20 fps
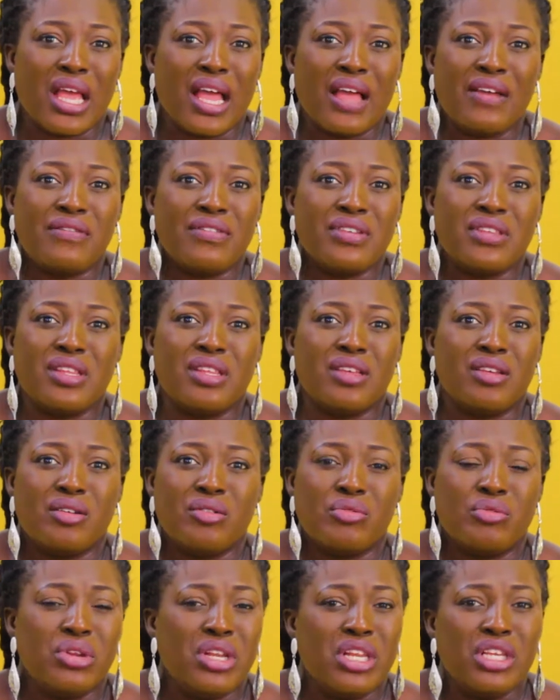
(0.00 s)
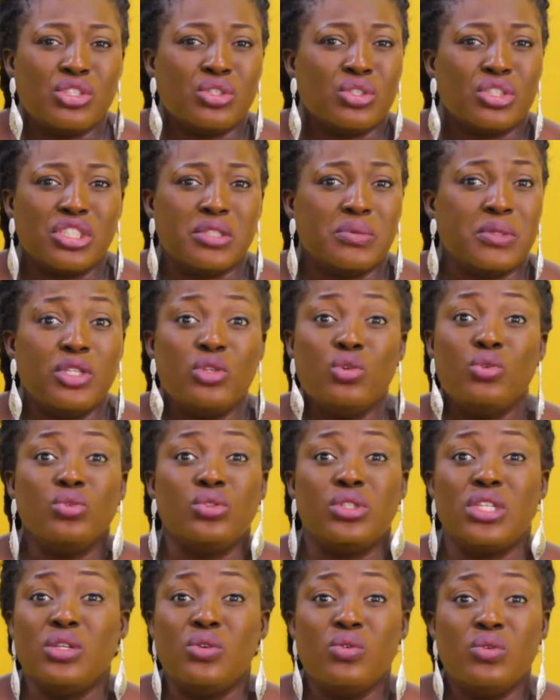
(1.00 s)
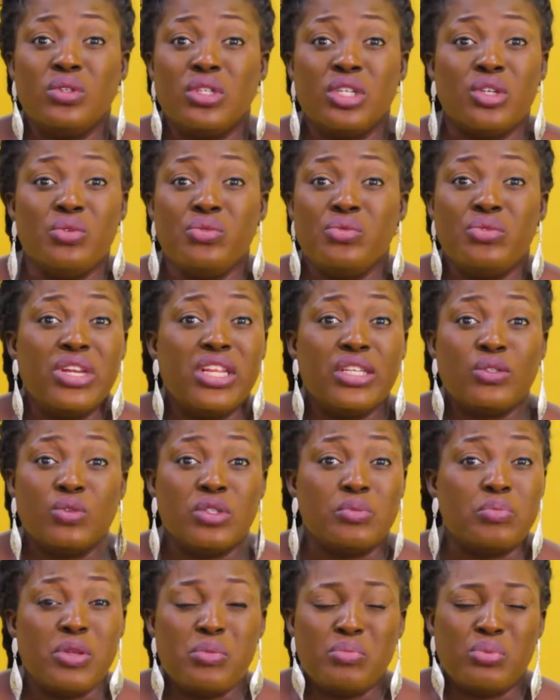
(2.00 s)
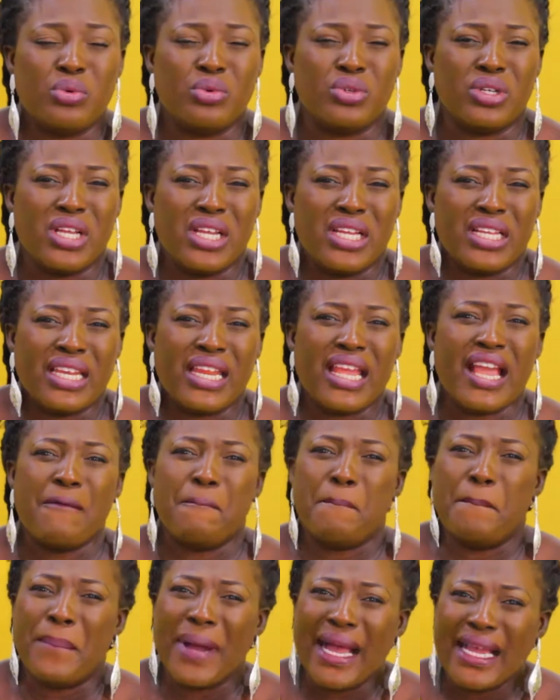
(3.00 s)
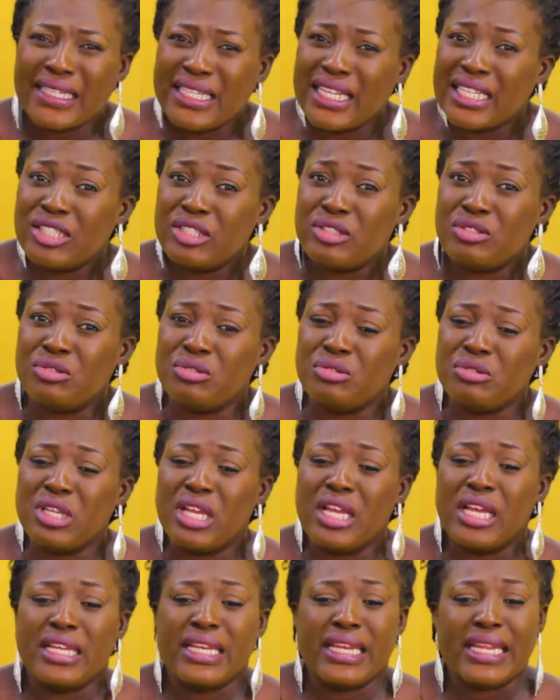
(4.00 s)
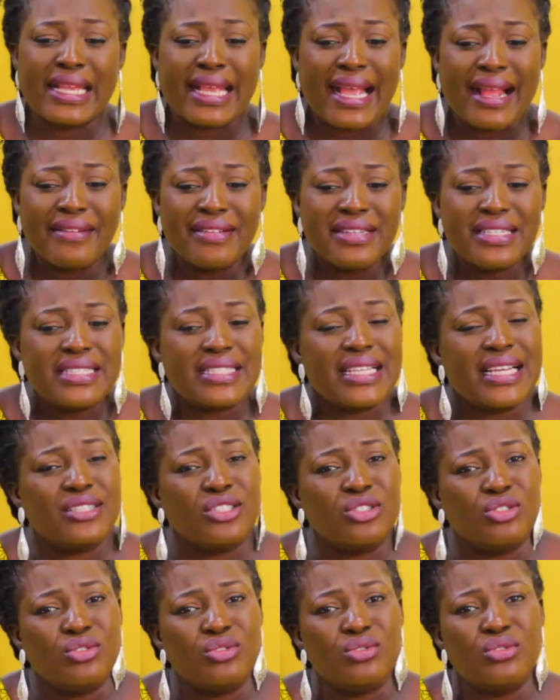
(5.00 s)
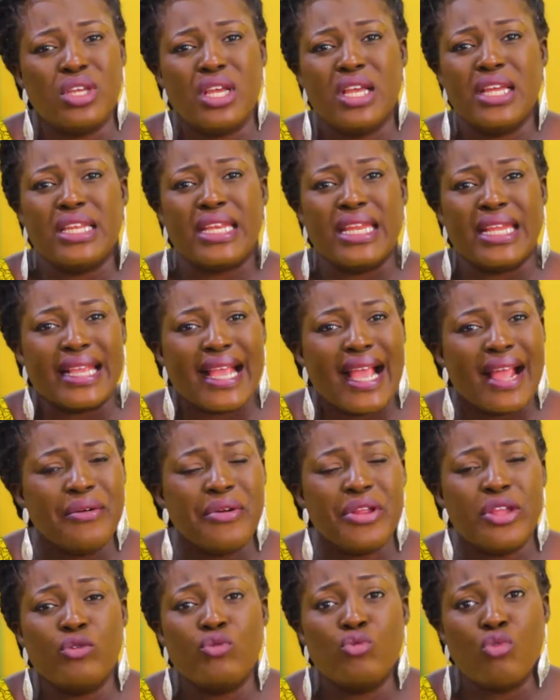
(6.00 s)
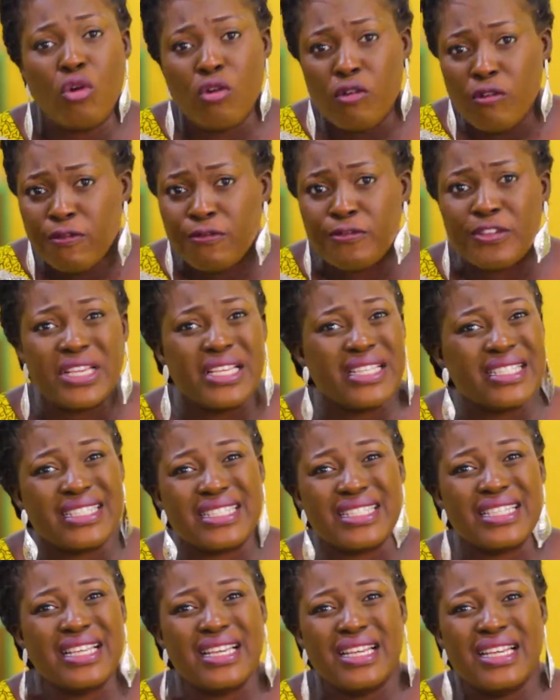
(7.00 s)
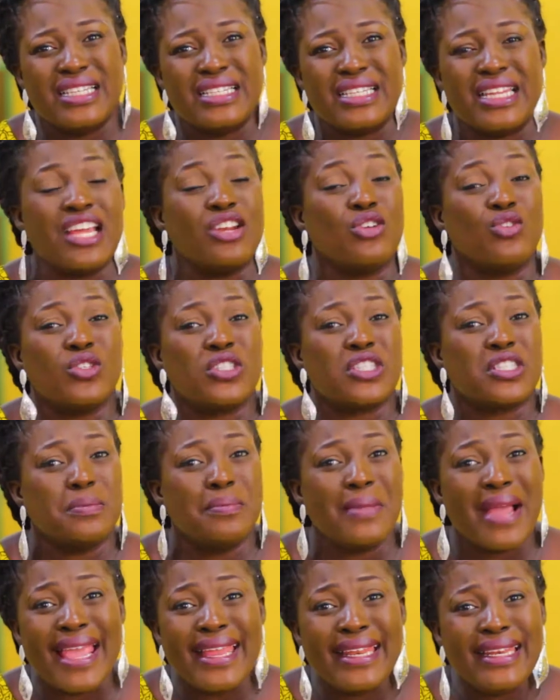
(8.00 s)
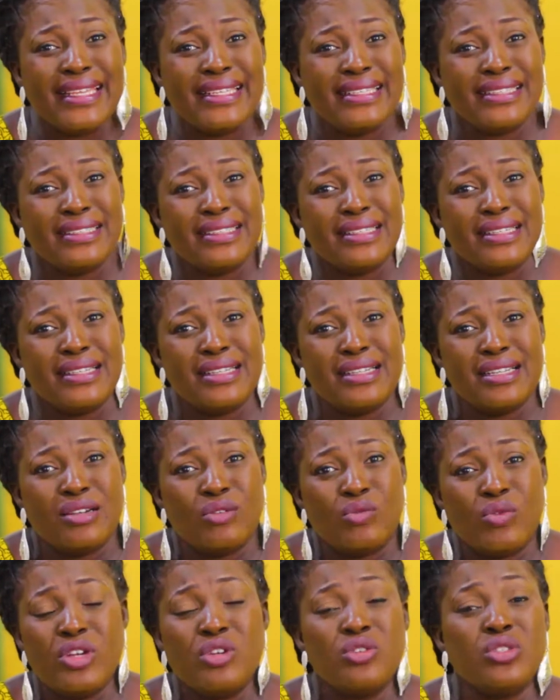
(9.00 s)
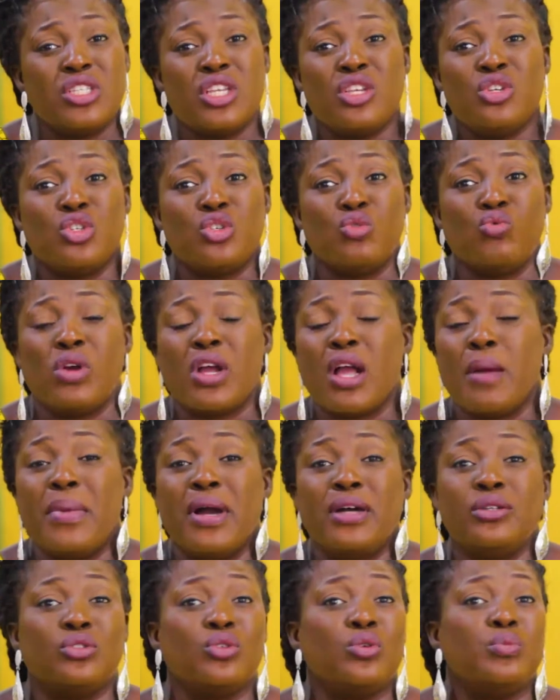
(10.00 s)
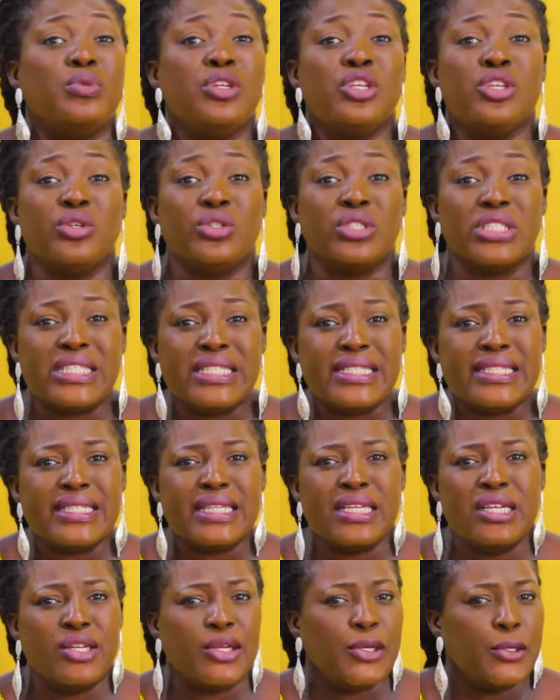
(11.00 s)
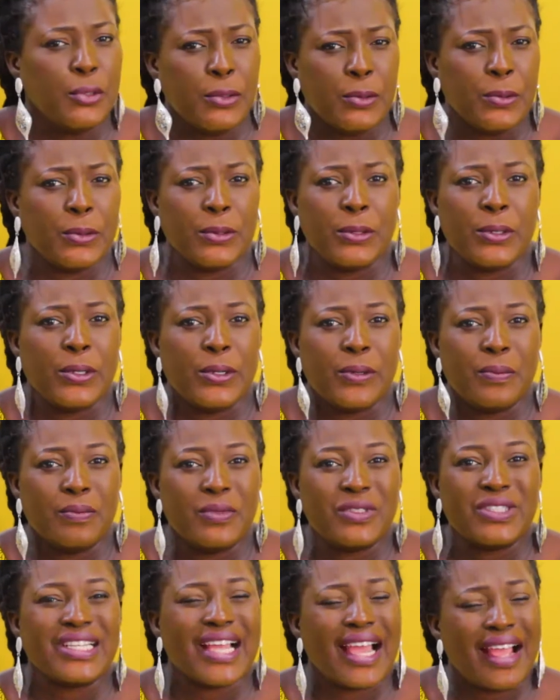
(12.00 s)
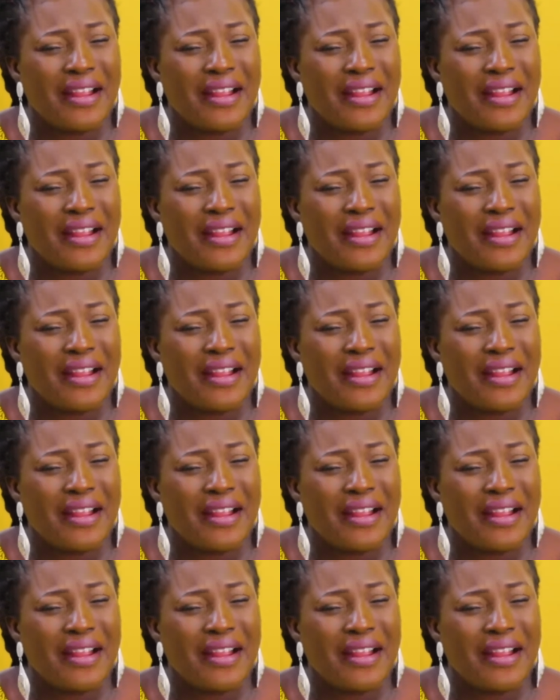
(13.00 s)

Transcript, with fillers: having relationships. They don't relate with people. They have bad attitude, they carry this attitude, they carry a wrong face, they are not smiling. We're not saying you should walk about opening your teeth. No, but